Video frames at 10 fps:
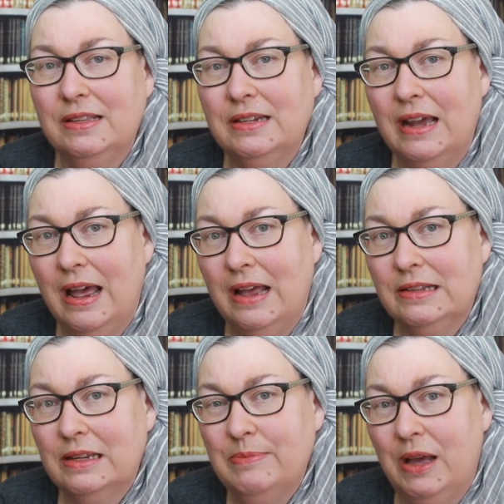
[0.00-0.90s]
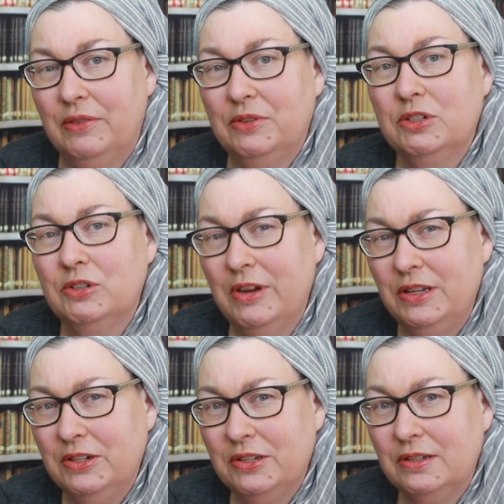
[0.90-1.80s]
is to ask about the
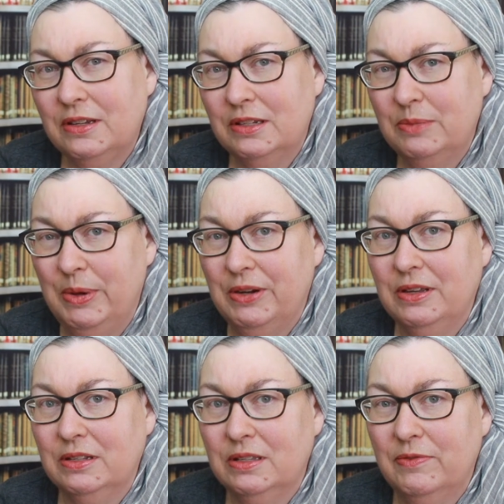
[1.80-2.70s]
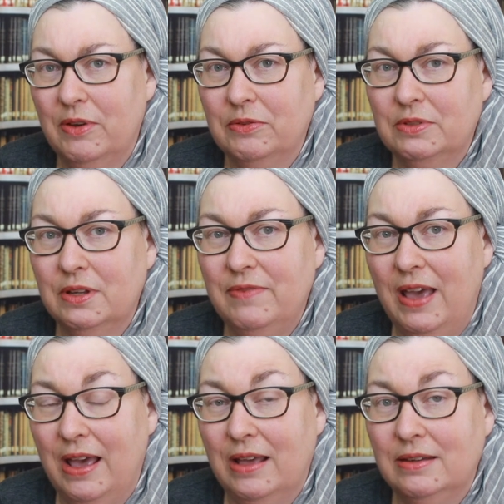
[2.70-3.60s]
strangest experience folks have
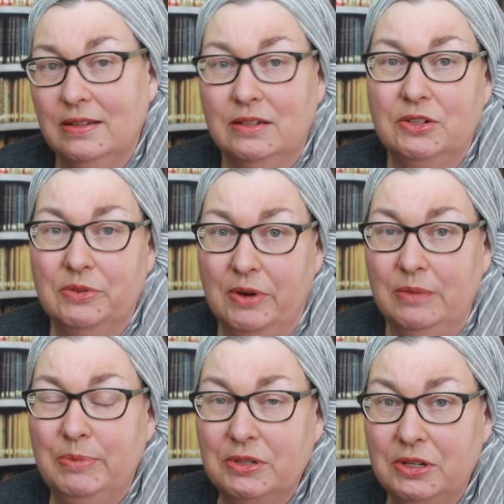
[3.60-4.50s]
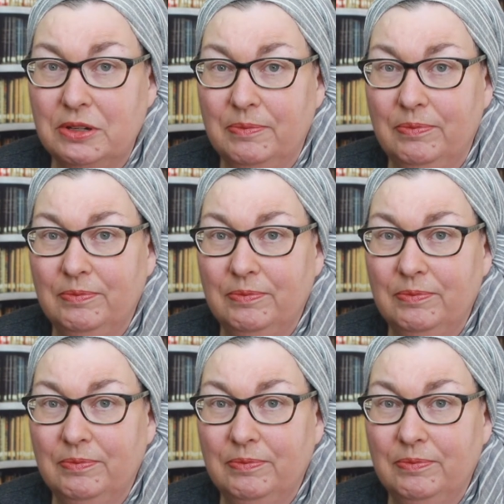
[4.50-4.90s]
had since joining BookTube.